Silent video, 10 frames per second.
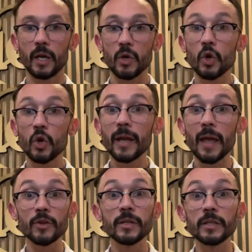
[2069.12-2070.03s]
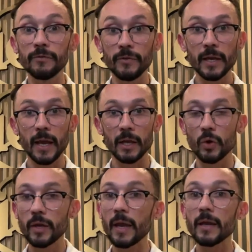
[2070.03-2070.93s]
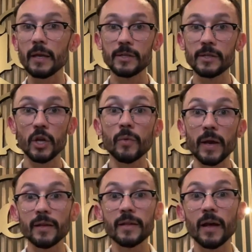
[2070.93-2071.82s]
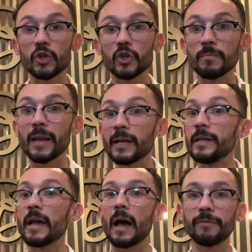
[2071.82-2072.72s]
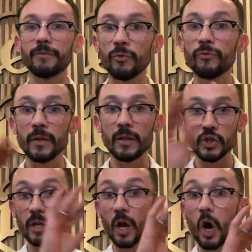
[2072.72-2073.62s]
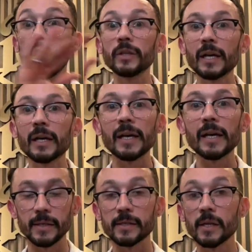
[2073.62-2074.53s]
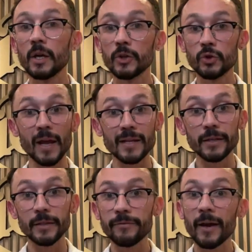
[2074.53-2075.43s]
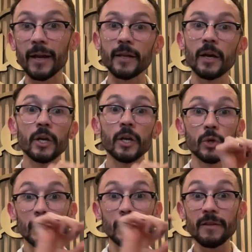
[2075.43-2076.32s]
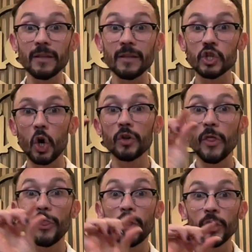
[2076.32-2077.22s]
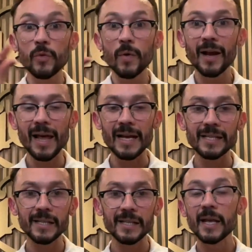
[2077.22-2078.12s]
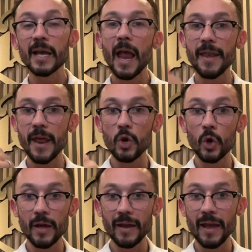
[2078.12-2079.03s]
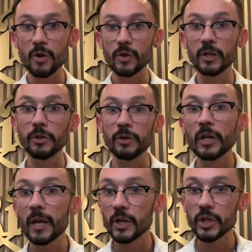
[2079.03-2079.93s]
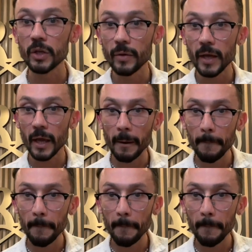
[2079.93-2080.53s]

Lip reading: you're gonna get your certificate, okay? It's generated automatically after you finish all the classes. To get certified, you're gonna finish all the 31 classes, and then you're gonna get your certification, okay?